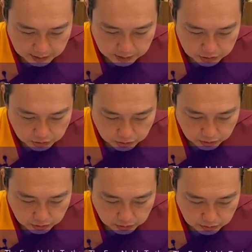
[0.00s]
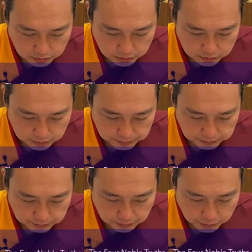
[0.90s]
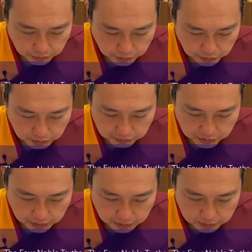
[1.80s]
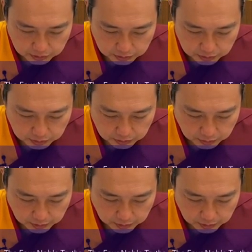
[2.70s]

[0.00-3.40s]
So, good evening.